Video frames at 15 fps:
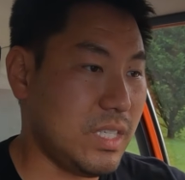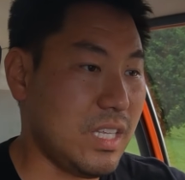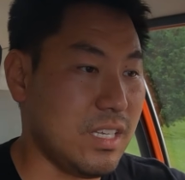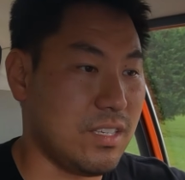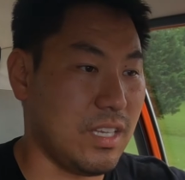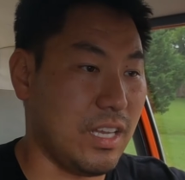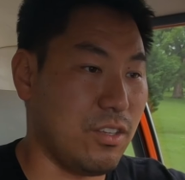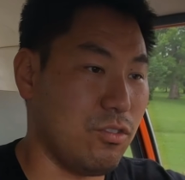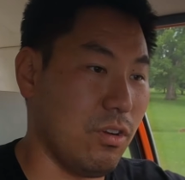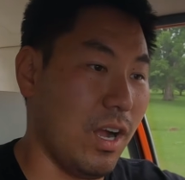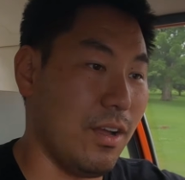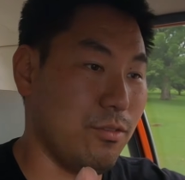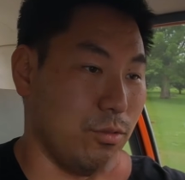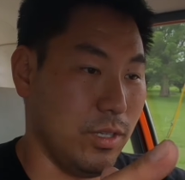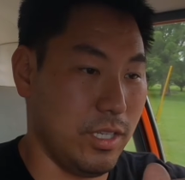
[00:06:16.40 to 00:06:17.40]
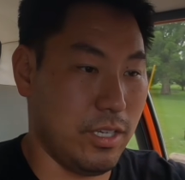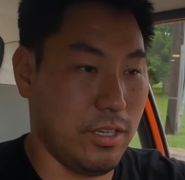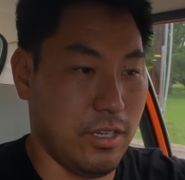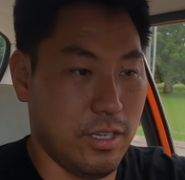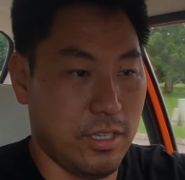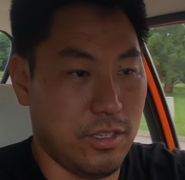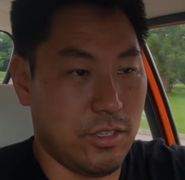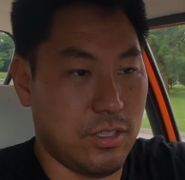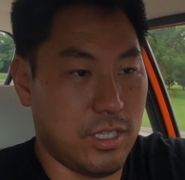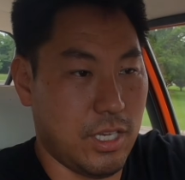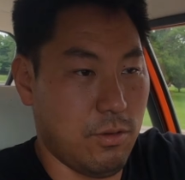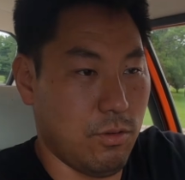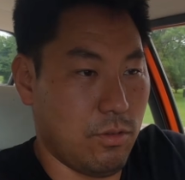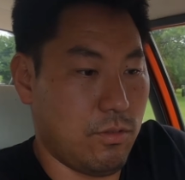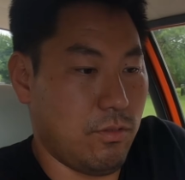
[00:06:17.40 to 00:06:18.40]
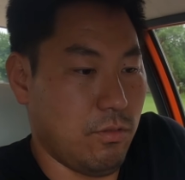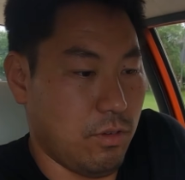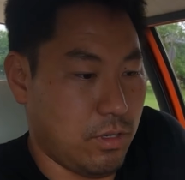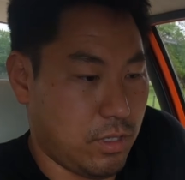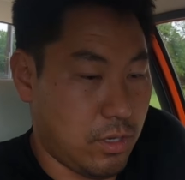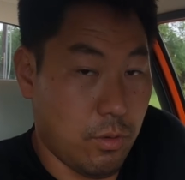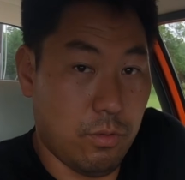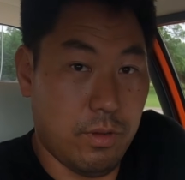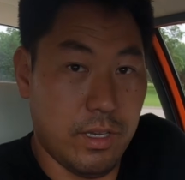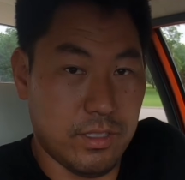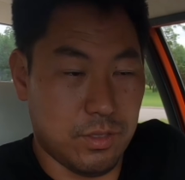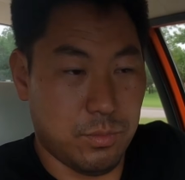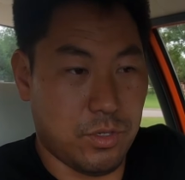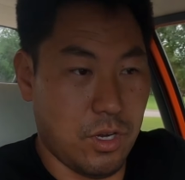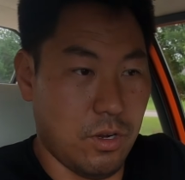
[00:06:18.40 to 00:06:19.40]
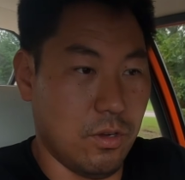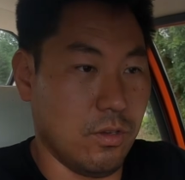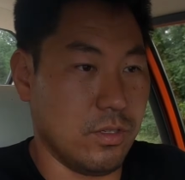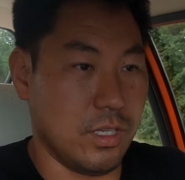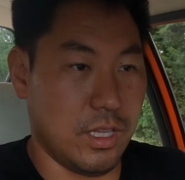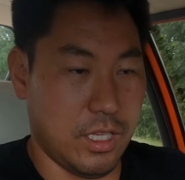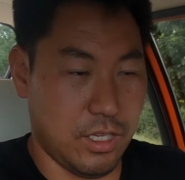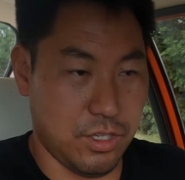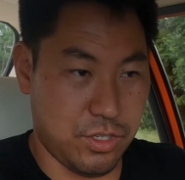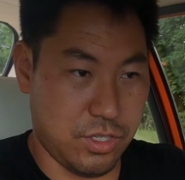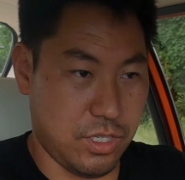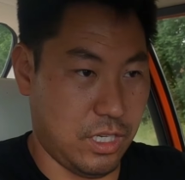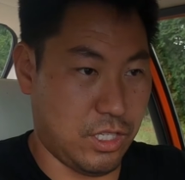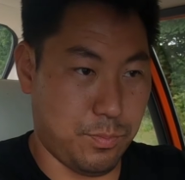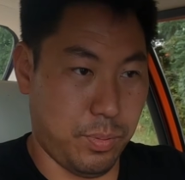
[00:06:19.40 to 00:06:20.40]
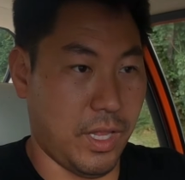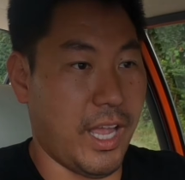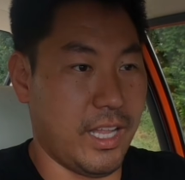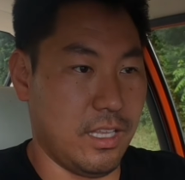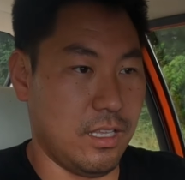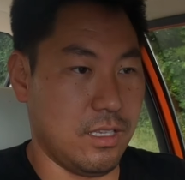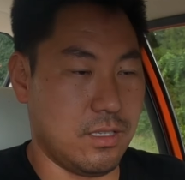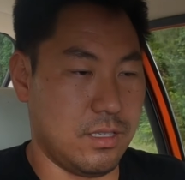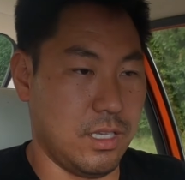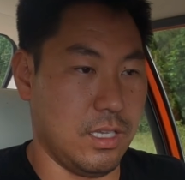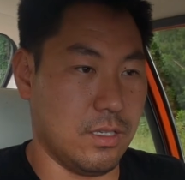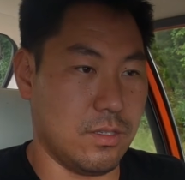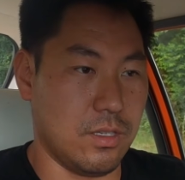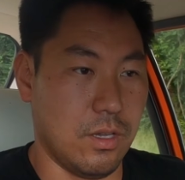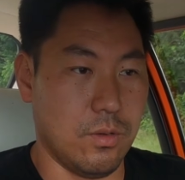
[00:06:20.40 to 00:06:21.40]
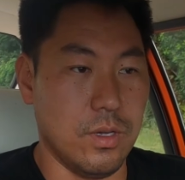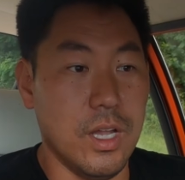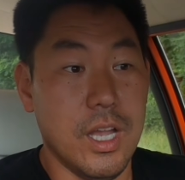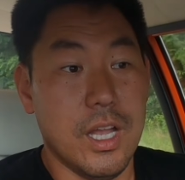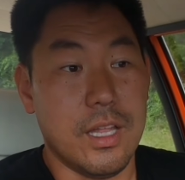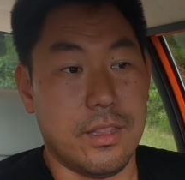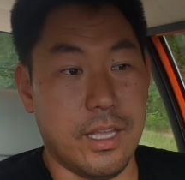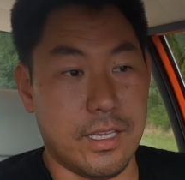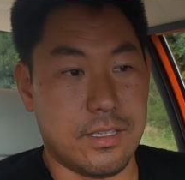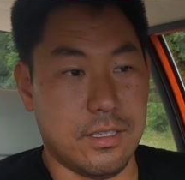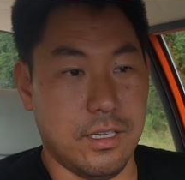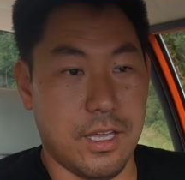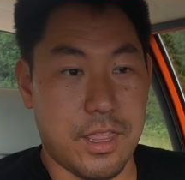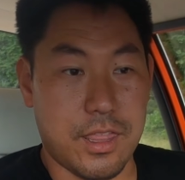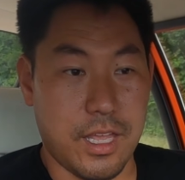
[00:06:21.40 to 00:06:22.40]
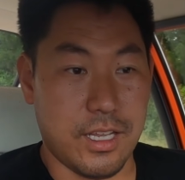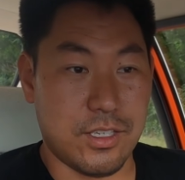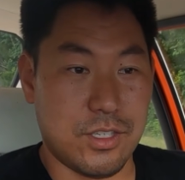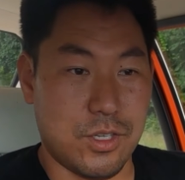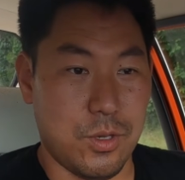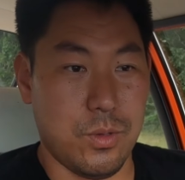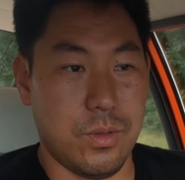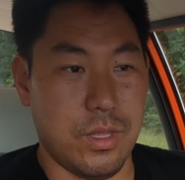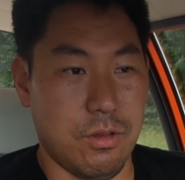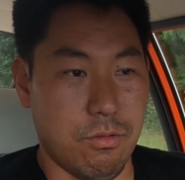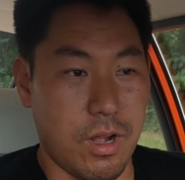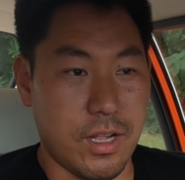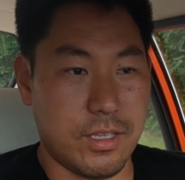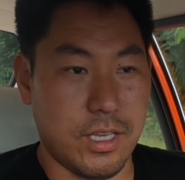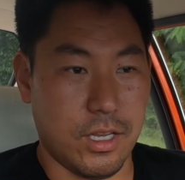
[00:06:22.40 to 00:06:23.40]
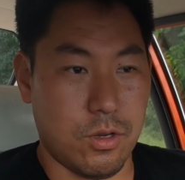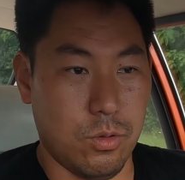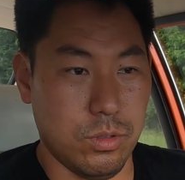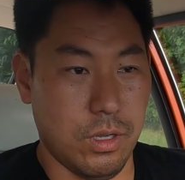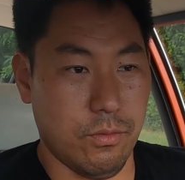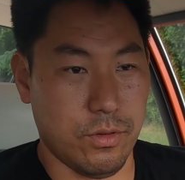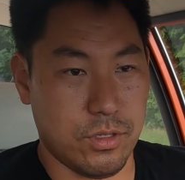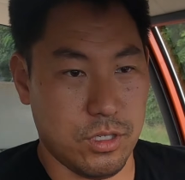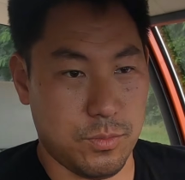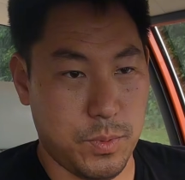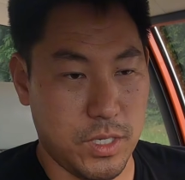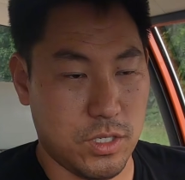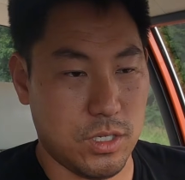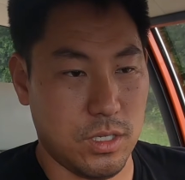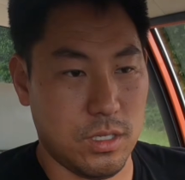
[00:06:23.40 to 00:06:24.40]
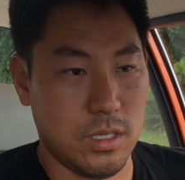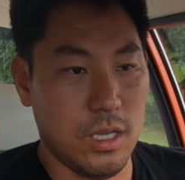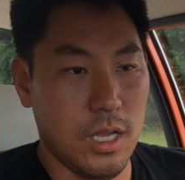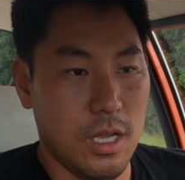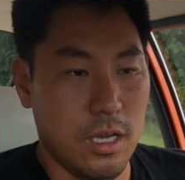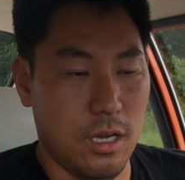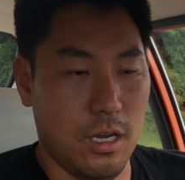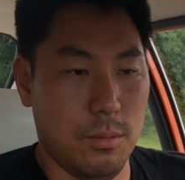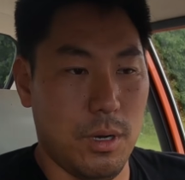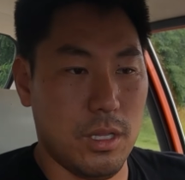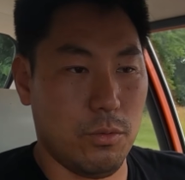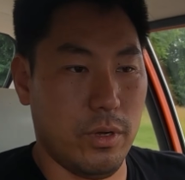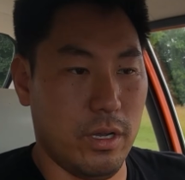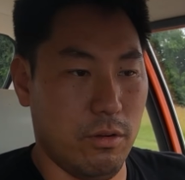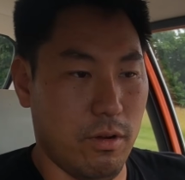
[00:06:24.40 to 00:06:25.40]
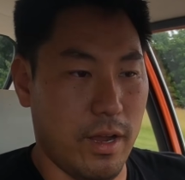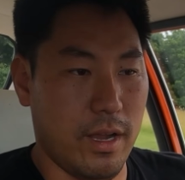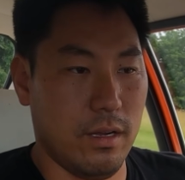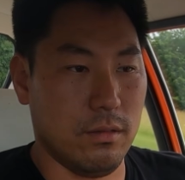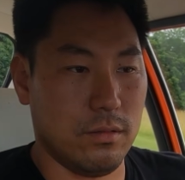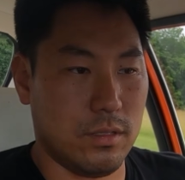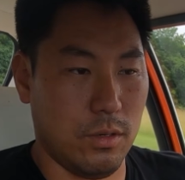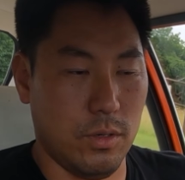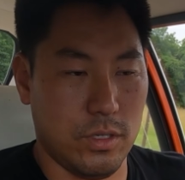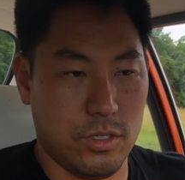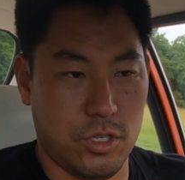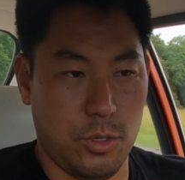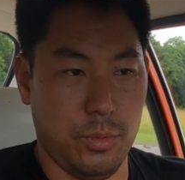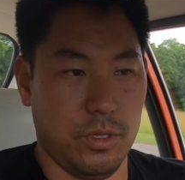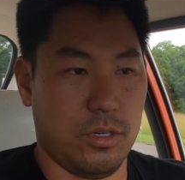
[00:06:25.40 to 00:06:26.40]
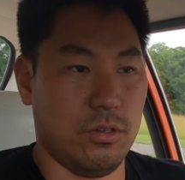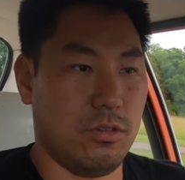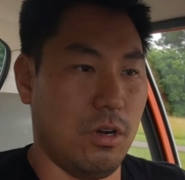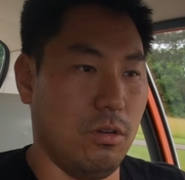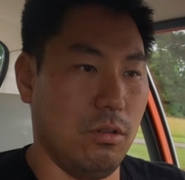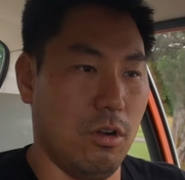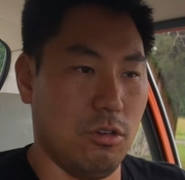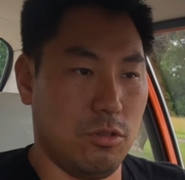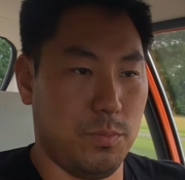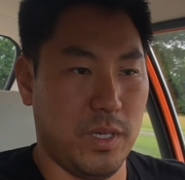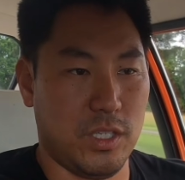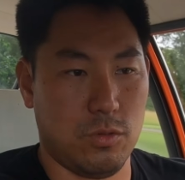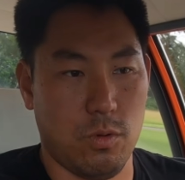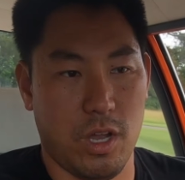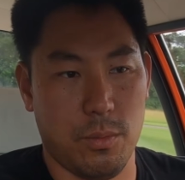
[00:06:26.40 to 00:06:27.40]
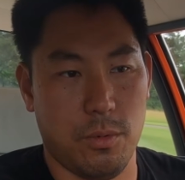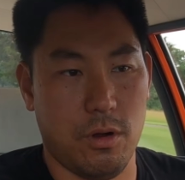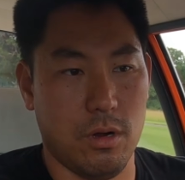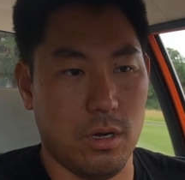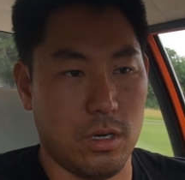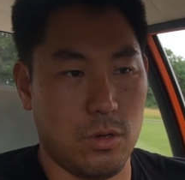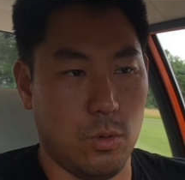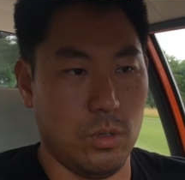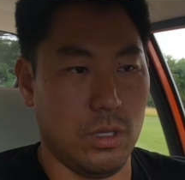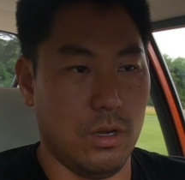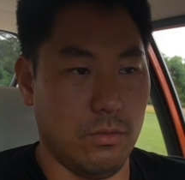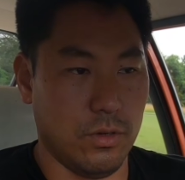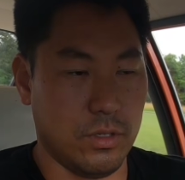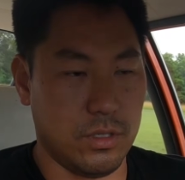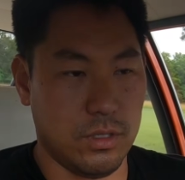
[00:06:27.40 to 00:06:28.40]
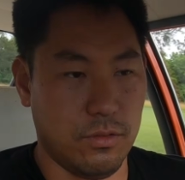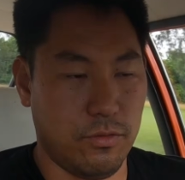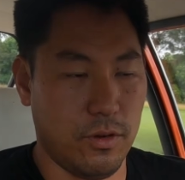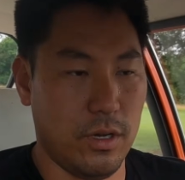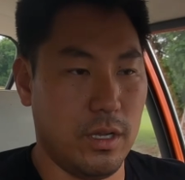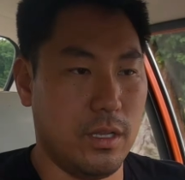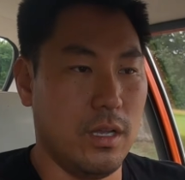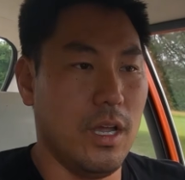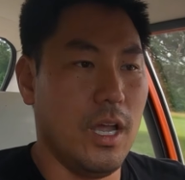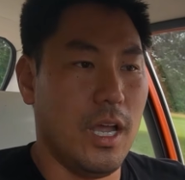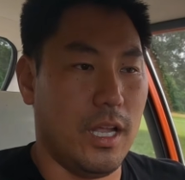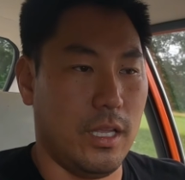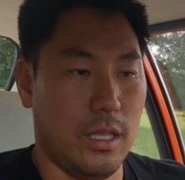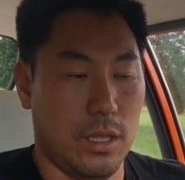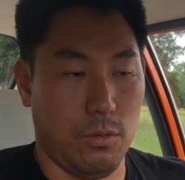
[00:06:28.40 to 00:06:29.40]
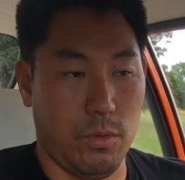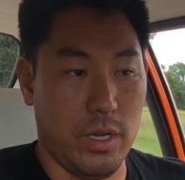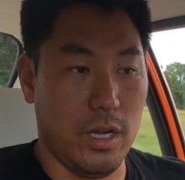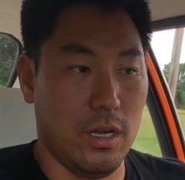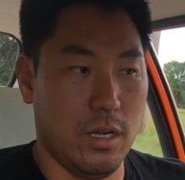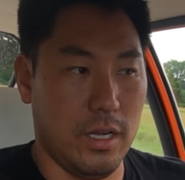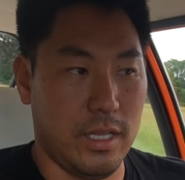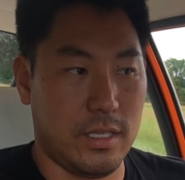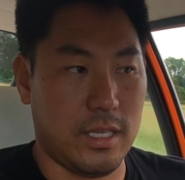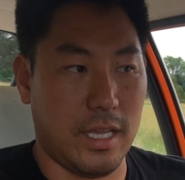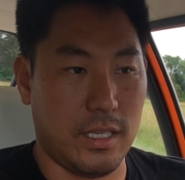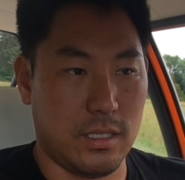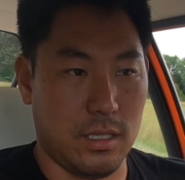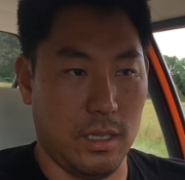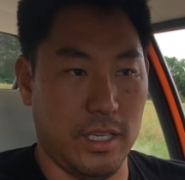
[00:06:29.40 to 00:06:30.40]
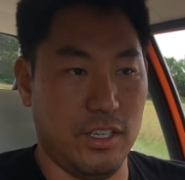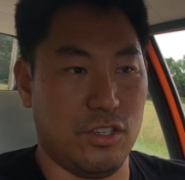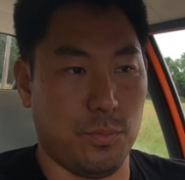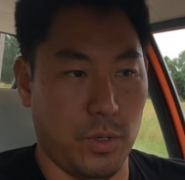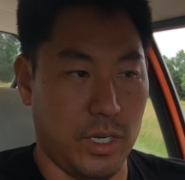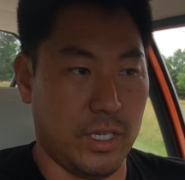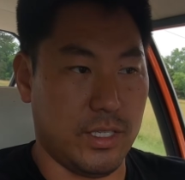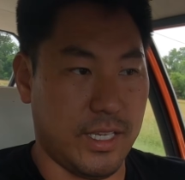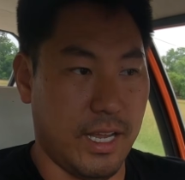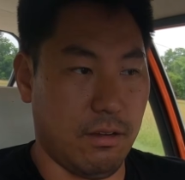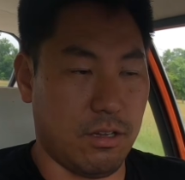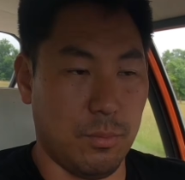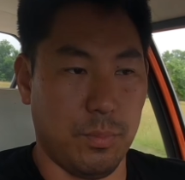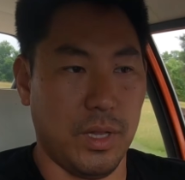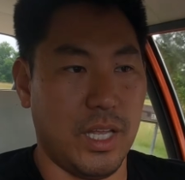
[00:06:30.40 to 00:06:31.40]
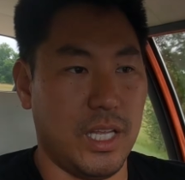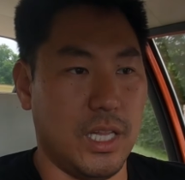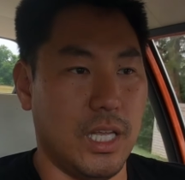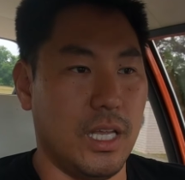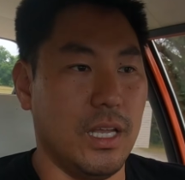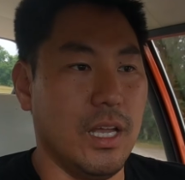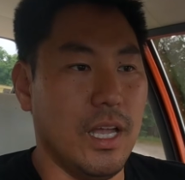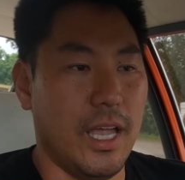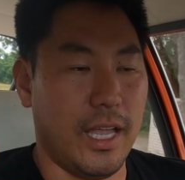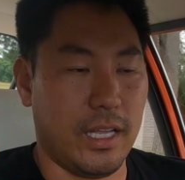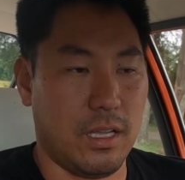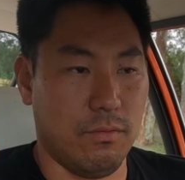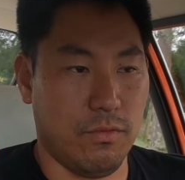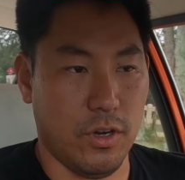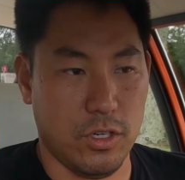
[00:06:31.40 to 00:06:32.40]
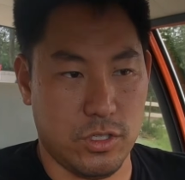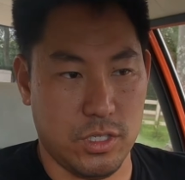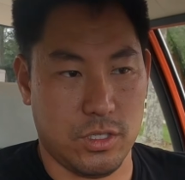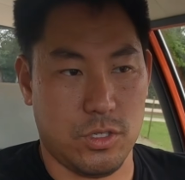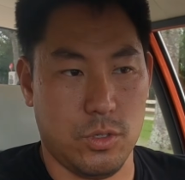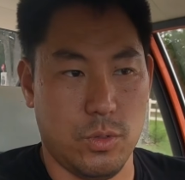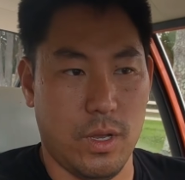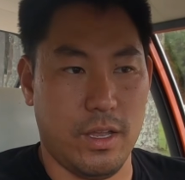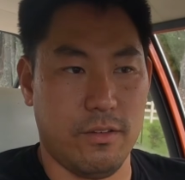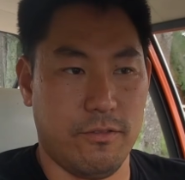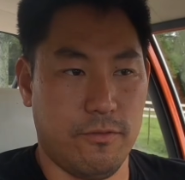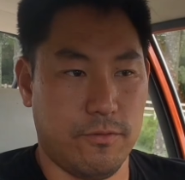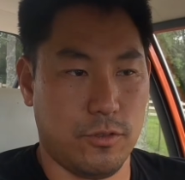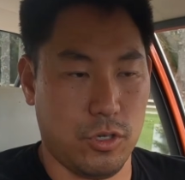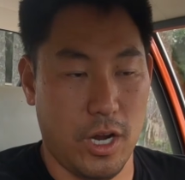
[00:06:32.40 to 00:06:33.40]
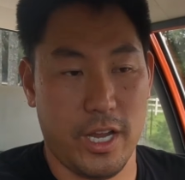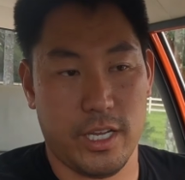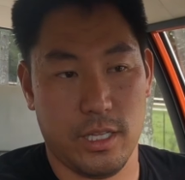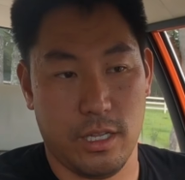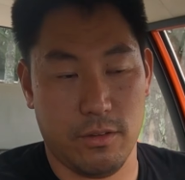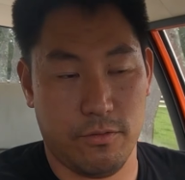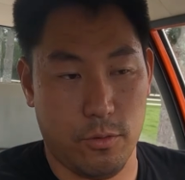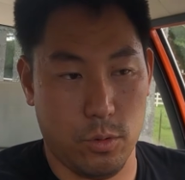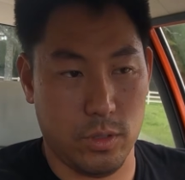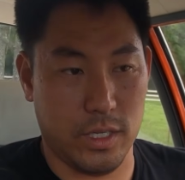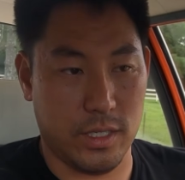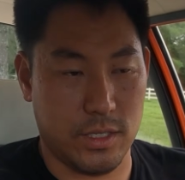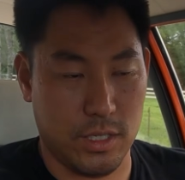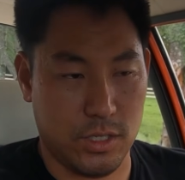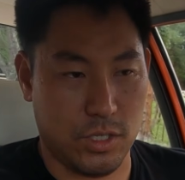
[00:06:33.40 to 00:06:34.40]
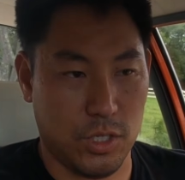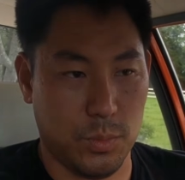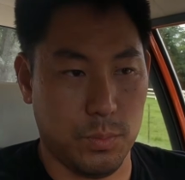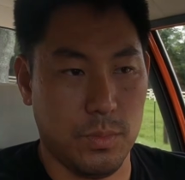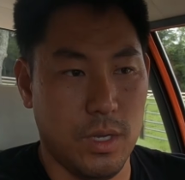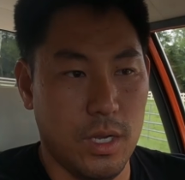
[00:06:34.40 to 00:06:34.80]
This thing drives really good. You can see we're going around some turns, and it's planted, it sticks. So that's thanks to the RideTech coilover suspension all the way around. So it's tubular control arms, big sway bar, coilovers in the front, and in the rear it takes the leaf springs out completely and converts it to a triangulated 4-link system